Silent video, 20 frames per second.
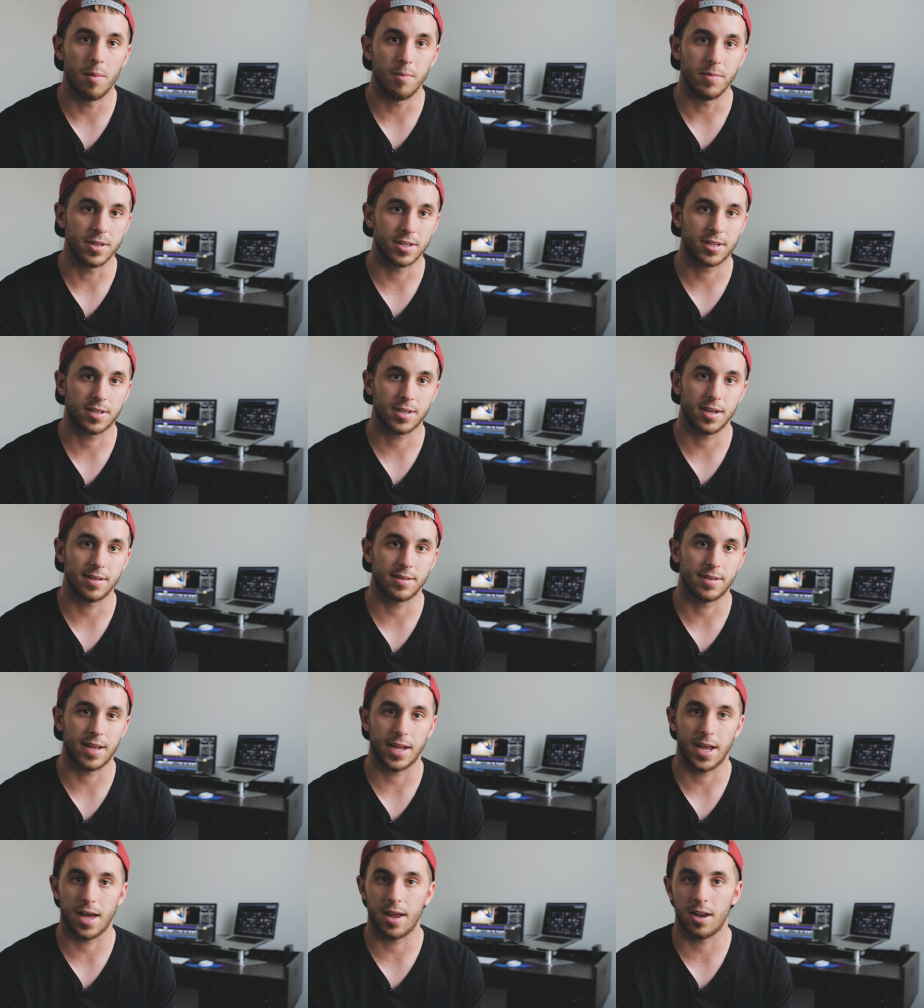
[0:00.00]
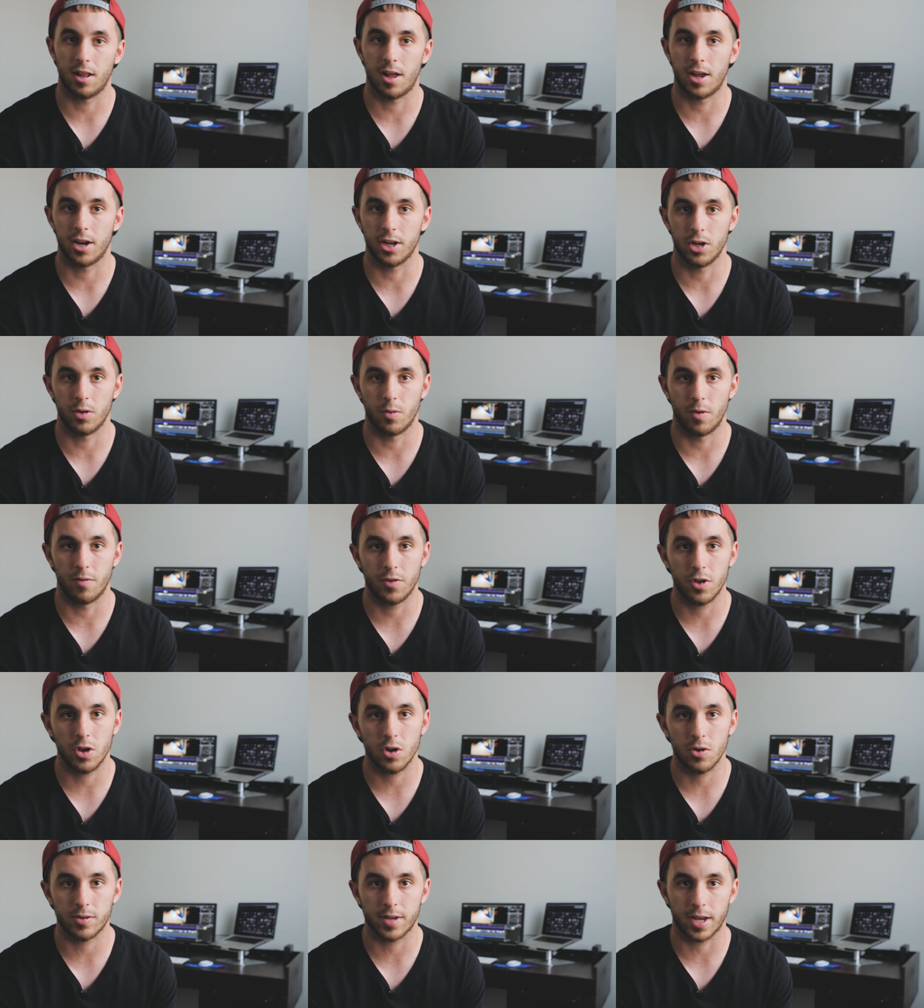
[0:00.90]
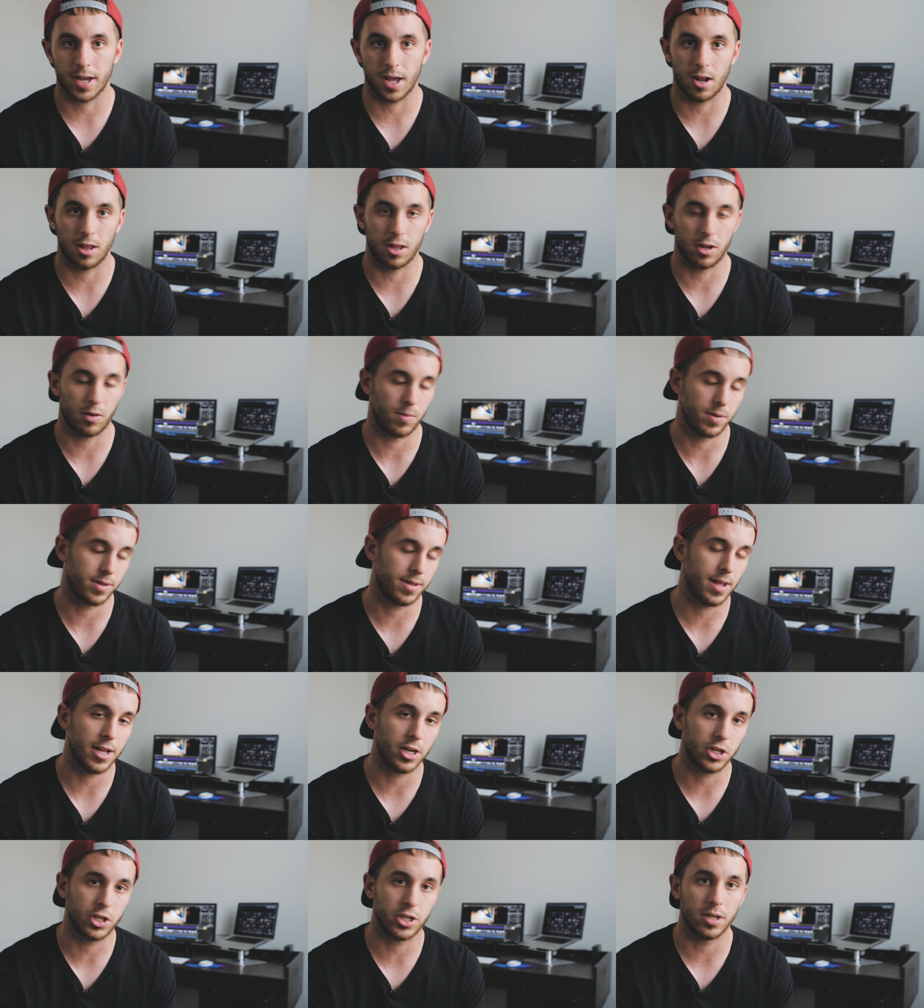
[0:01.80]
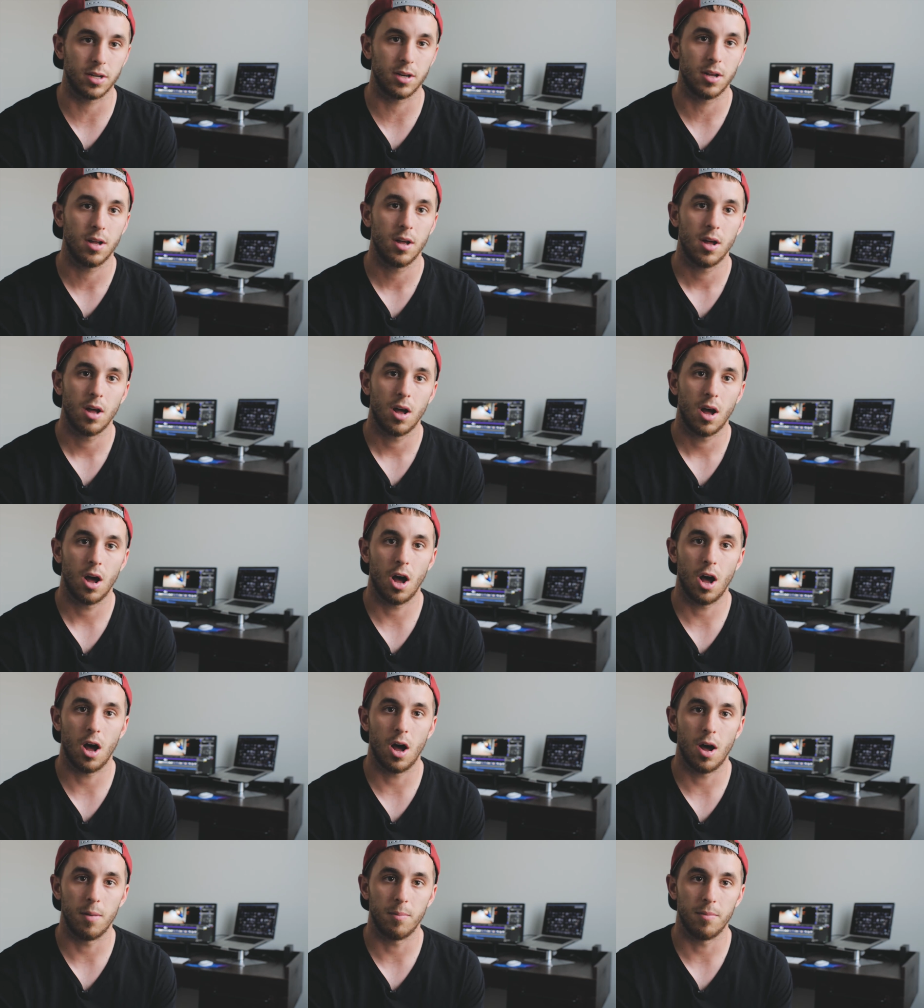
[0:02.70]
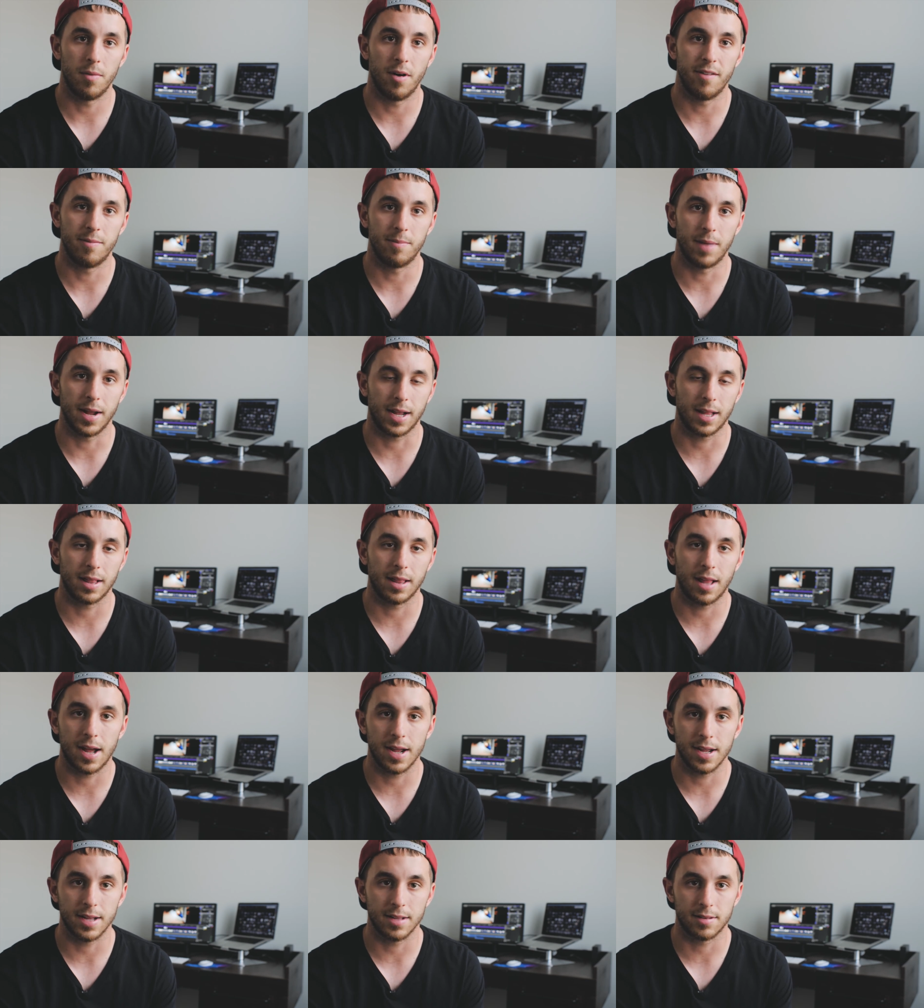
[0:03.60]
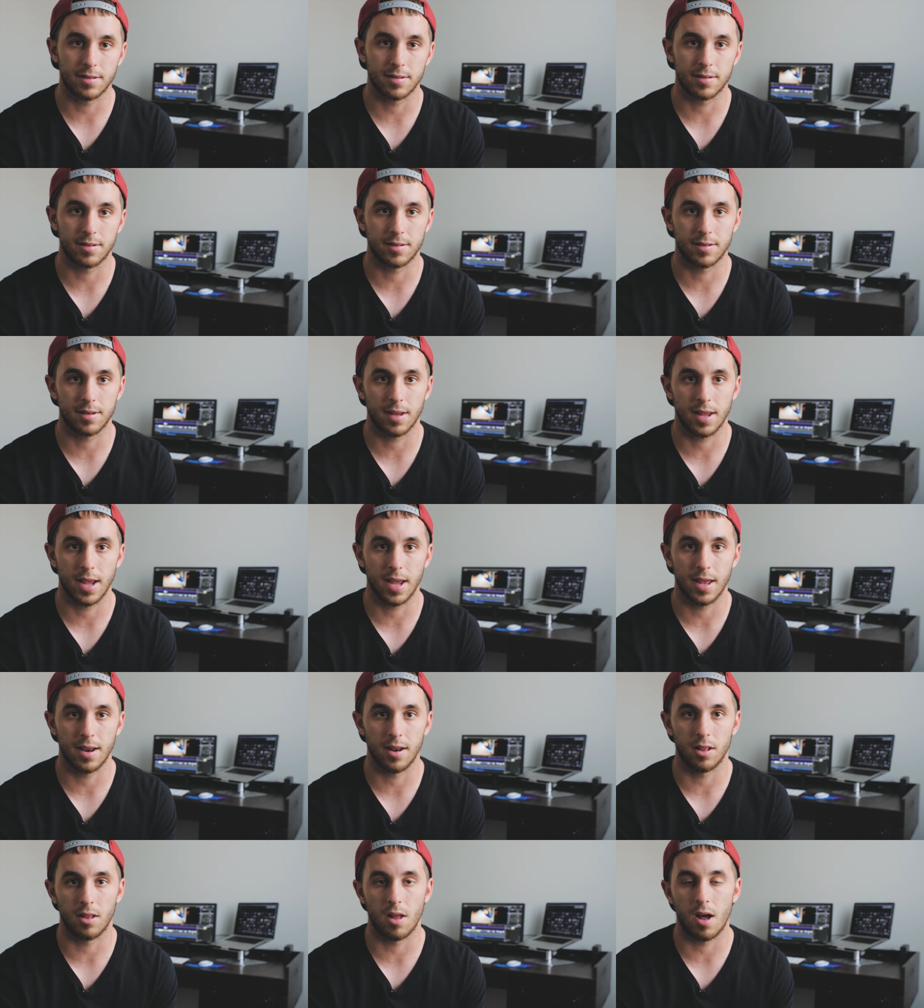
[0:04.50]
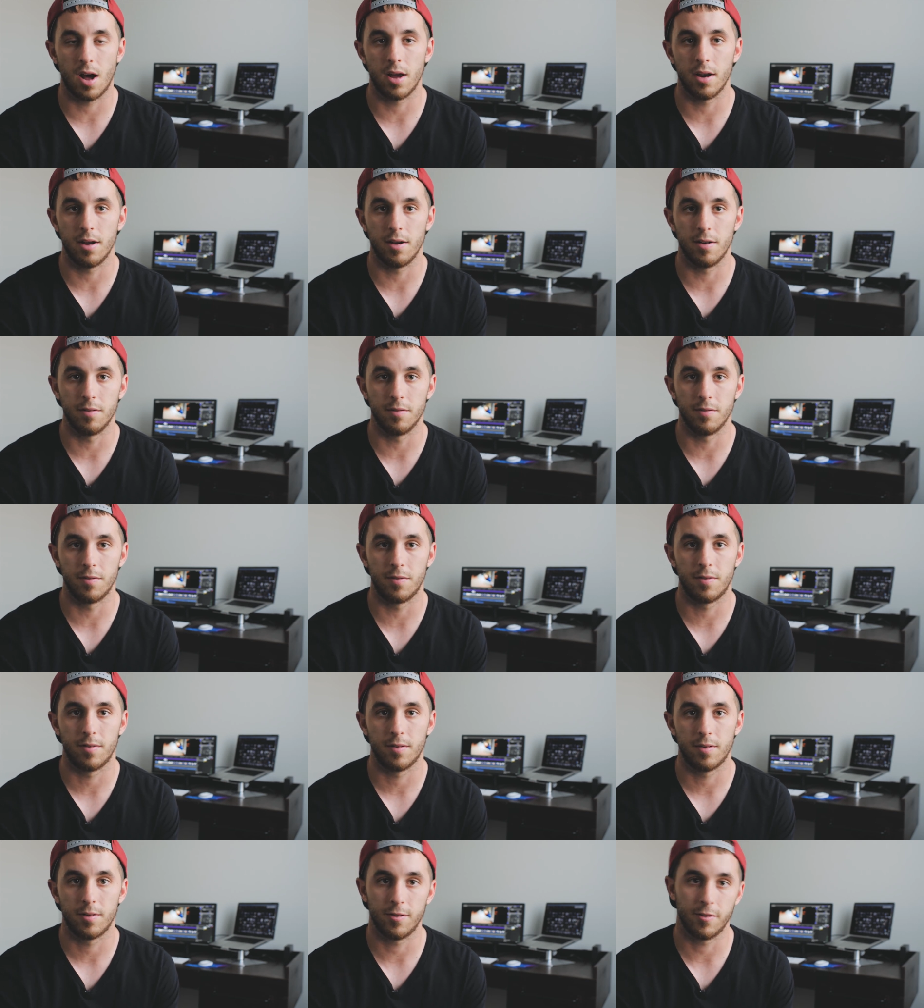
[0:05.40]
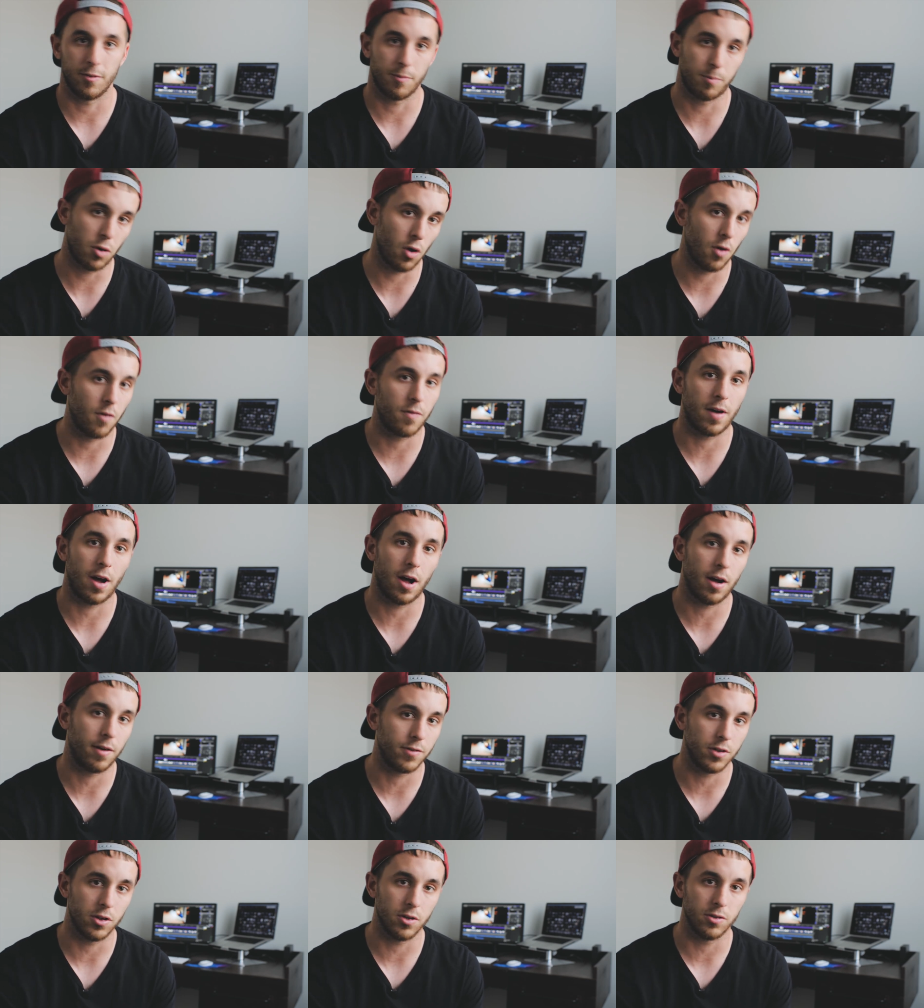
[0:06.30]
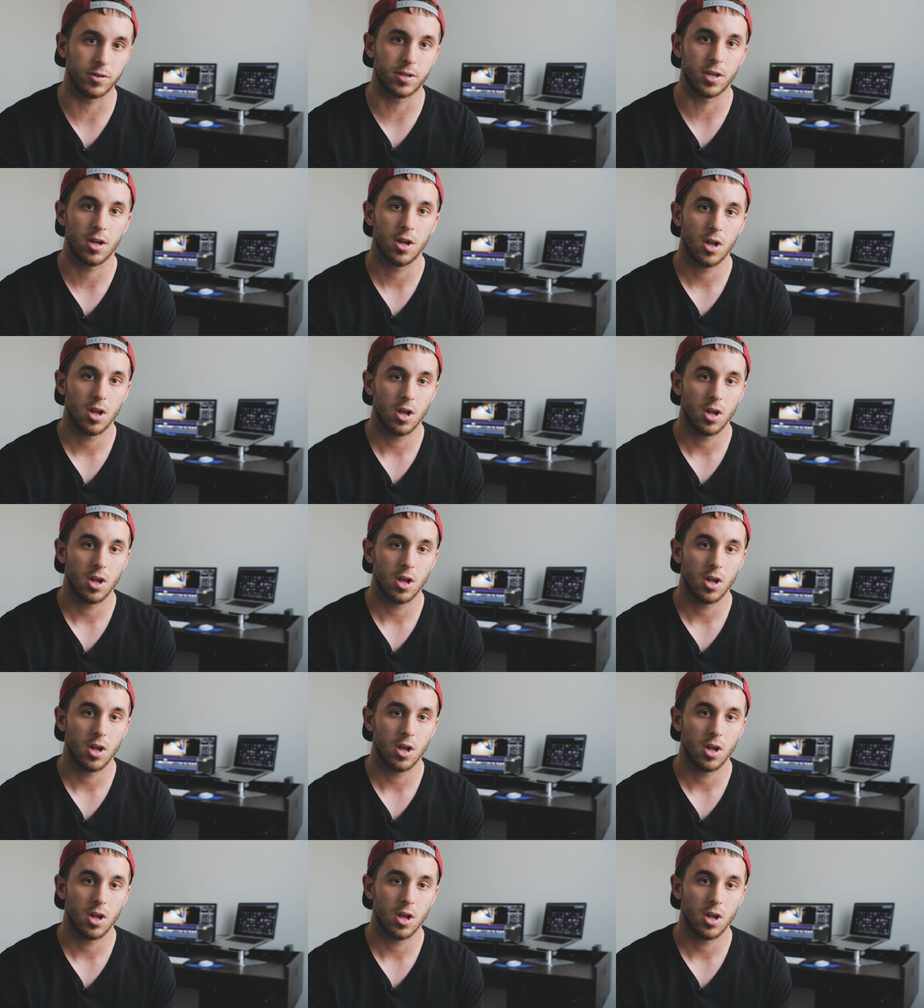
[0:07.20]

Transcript: This is because I got a lot of good reviews, I got a lot of attention of my clients and a lot of profile views.